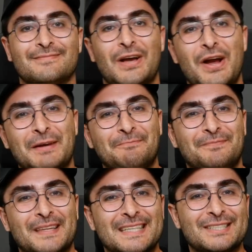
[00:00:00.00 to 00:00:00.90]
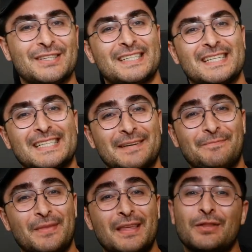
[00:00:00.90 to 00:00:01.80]
All right, so this is
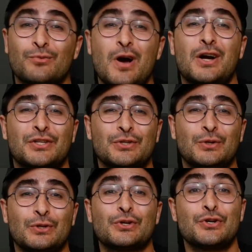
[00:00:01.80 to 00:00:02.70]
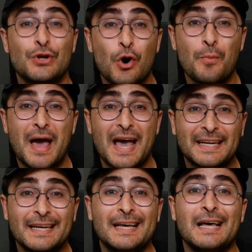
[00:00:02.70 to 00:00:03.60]
it. The Rocksolar
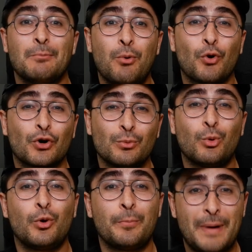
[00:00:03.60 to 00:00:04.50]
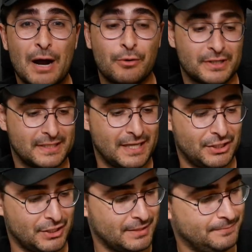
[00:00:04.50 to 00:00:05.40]
Nomad portable power
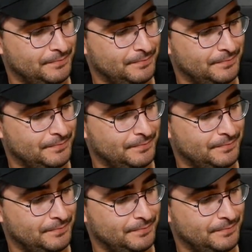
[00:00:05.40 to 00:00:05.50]
station.